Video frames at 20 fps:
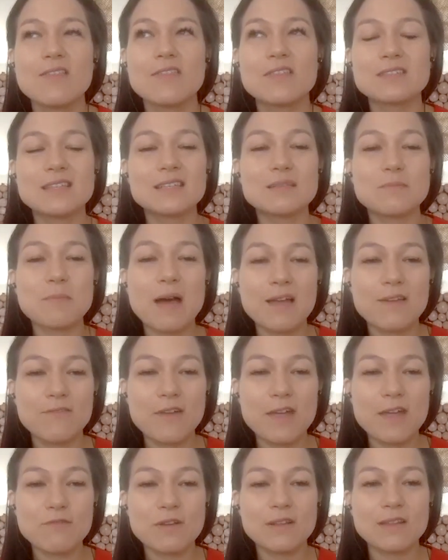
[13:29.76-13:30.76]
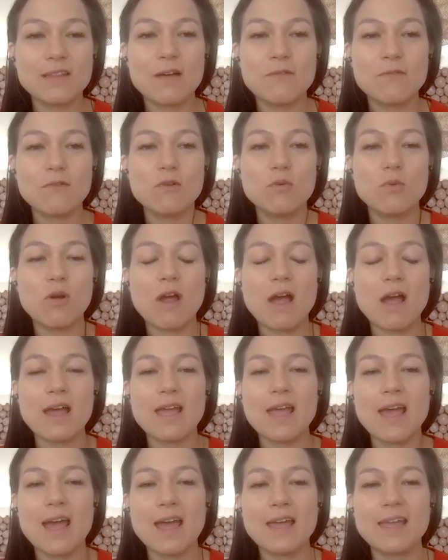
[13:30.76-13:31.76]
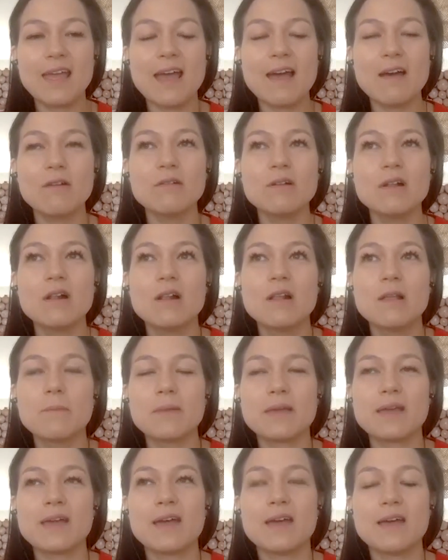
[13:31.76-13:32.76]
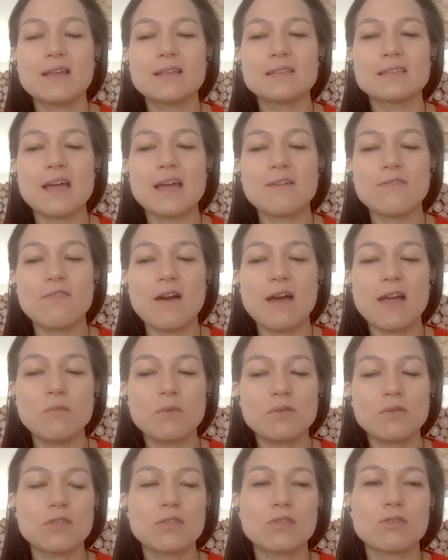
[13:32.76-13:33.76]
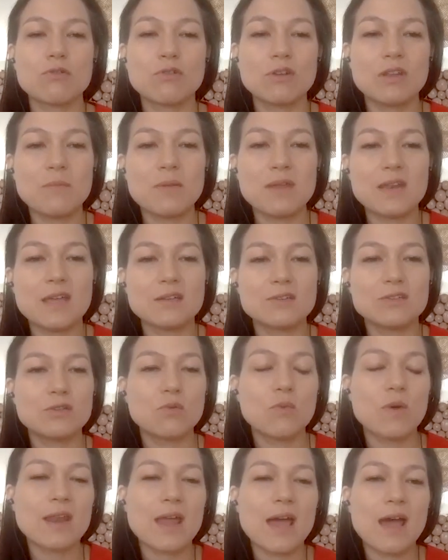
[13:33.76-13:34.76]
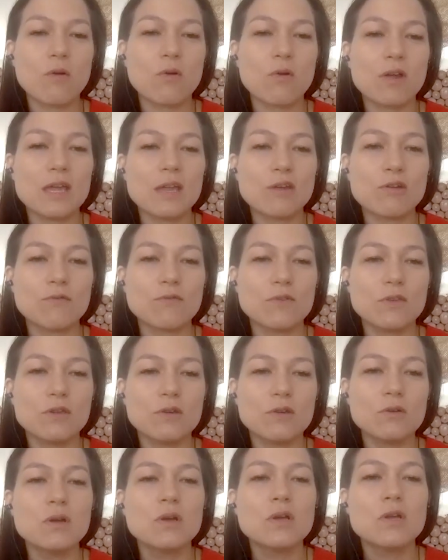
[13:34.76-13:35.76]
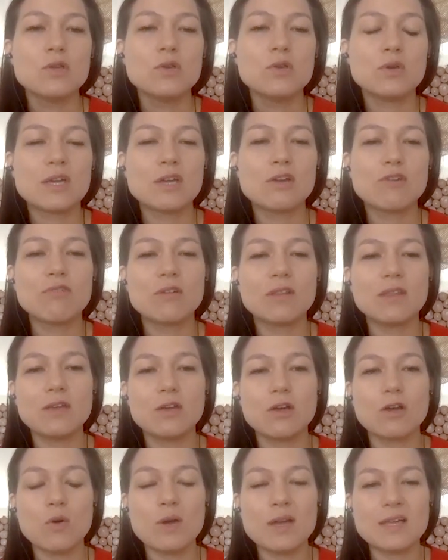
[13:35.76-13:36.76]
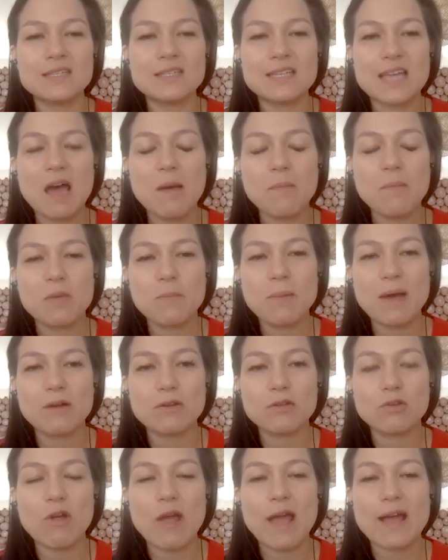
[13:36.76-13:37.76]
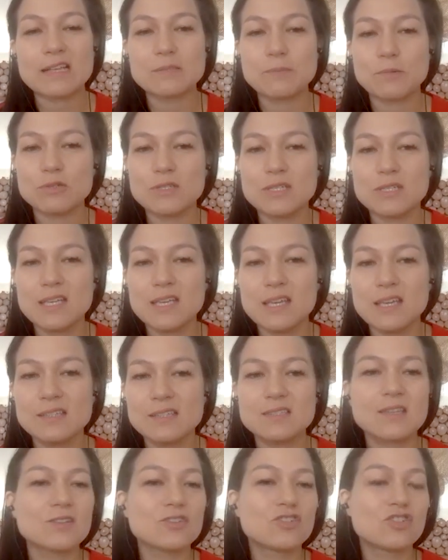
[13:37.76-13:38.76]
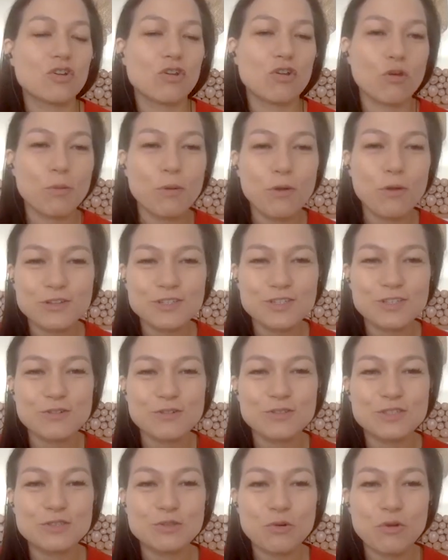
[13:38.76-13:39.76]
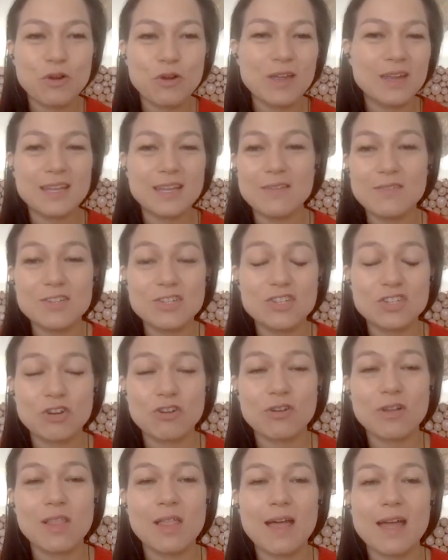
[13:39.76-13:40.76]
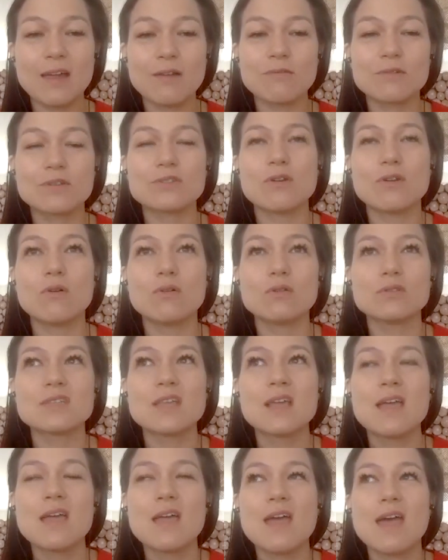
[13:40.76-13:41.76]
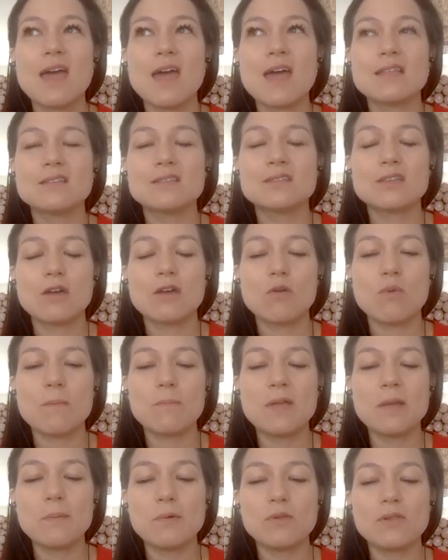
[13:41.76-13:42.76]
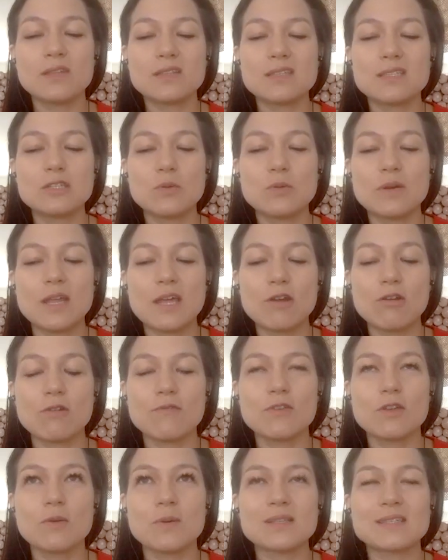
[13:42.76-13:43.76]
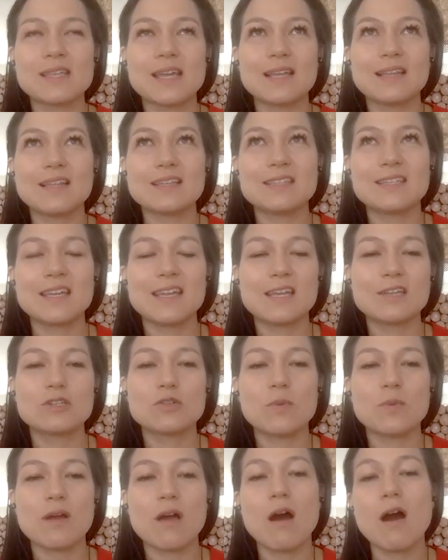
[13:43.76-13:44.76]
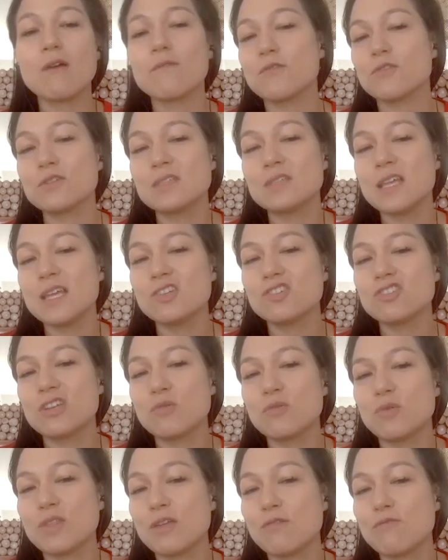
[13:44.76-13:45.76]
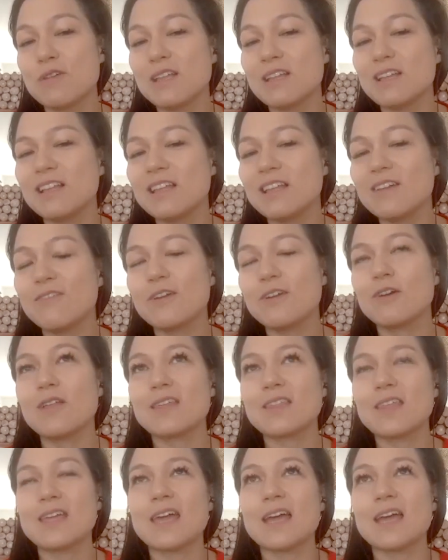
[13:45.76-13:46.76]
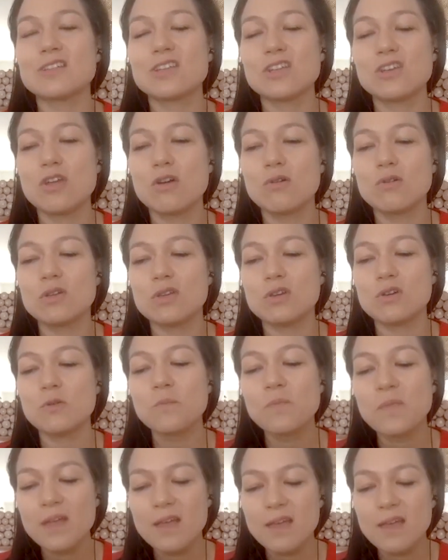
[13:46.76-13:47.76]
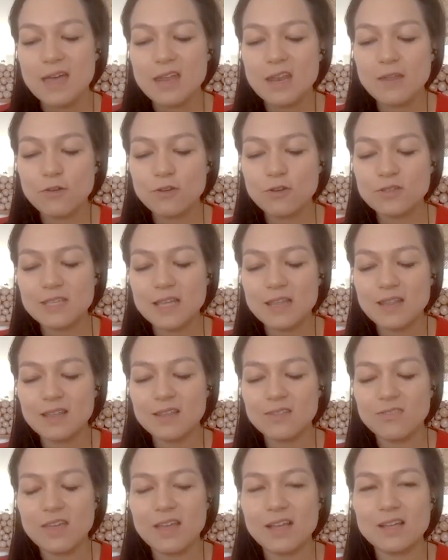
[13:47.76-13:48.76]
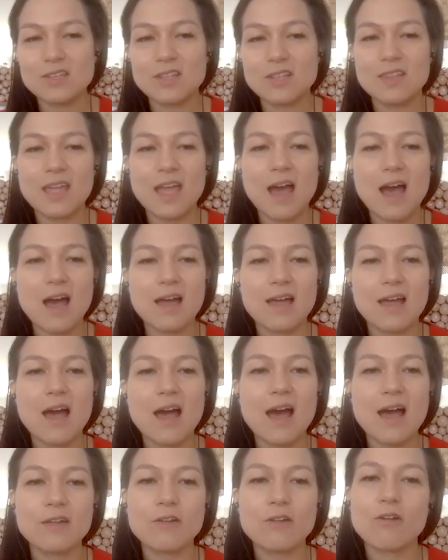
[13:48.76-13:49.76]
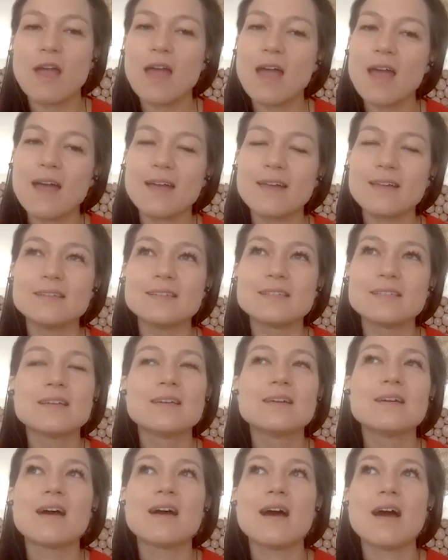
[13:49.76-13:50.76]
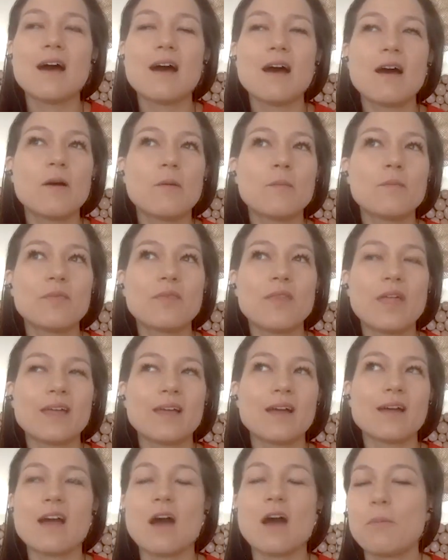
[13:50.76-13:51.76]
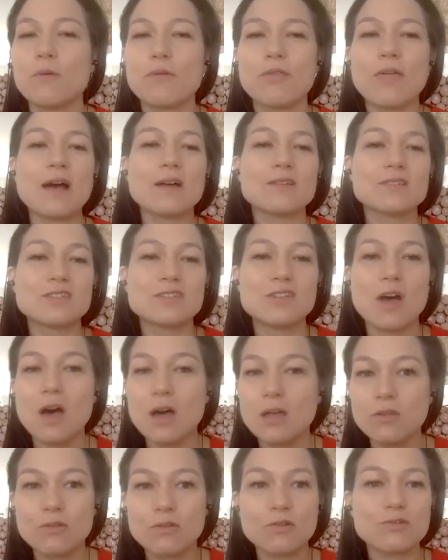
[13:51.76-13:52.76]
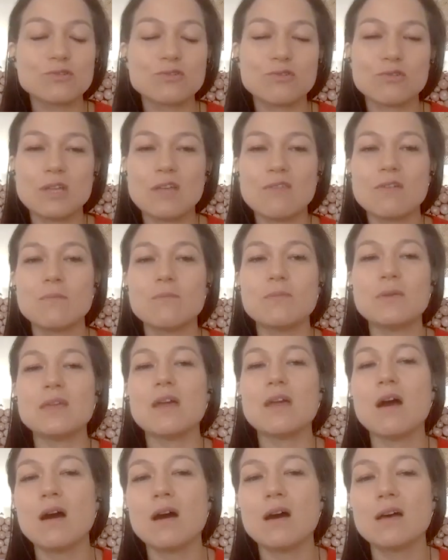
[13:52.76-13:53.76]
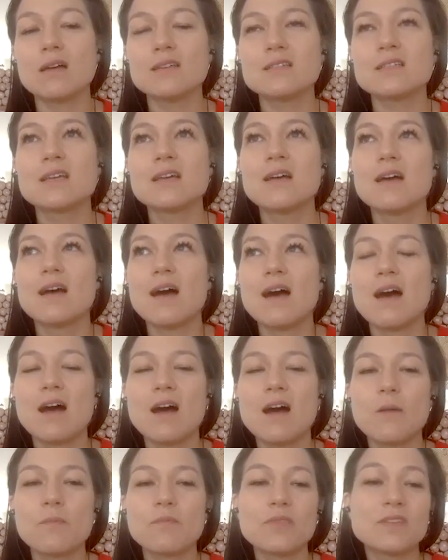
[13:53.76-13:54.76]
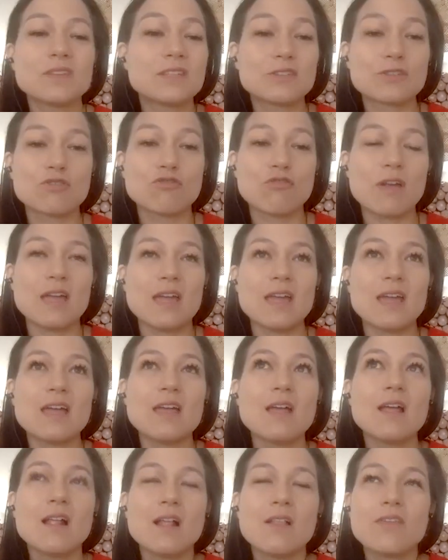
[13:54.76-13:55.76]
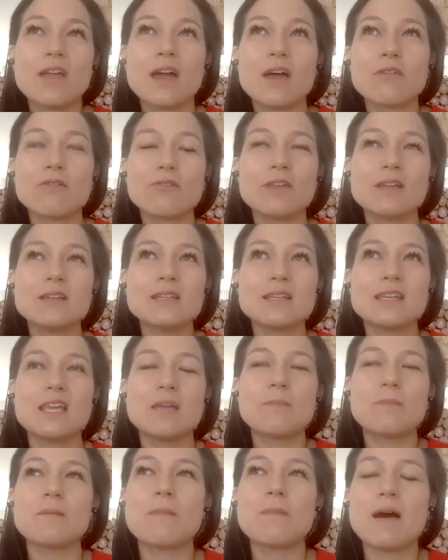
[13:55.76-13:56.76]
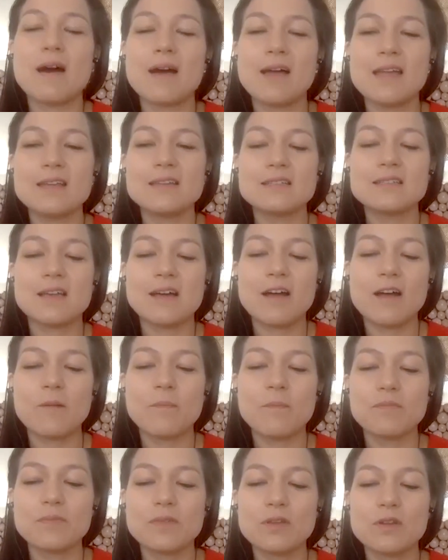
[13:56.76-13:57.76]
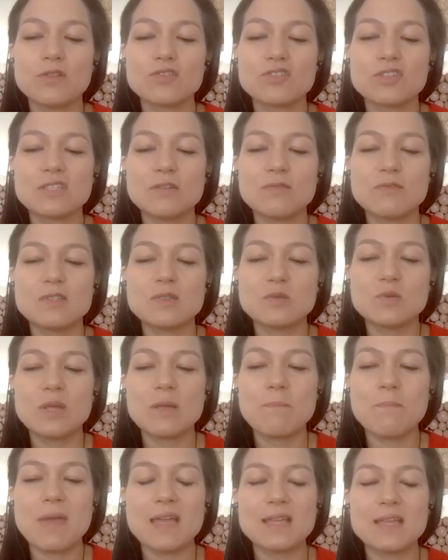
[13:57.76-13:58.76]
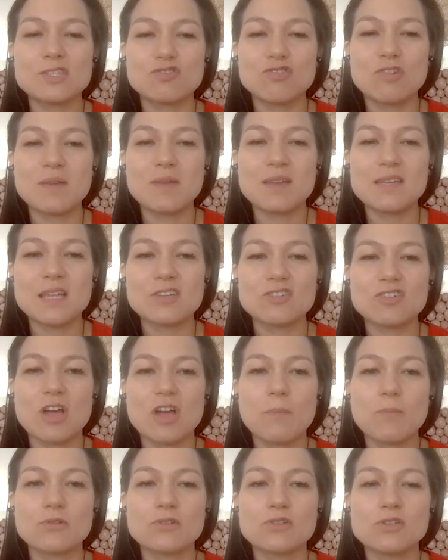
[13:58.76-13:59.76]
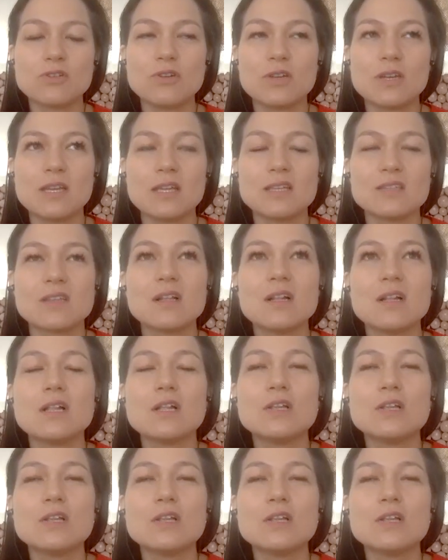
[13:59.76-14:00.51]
This is my favorite level where I hang out, because I find with a thirty minute to one hour interview, you can really go in depth about your expertise, share your personal story, and even share client results. And so when people listen to an interview, it's like listening into a conversation where they really feel like they get to know you. And if you're selling things on the high, higher end, um, like a couple thousand dollars or even beyond, um, this is great. The other thing to keep in mind, um, you know, there's a difference between mainstream and niche opportunities.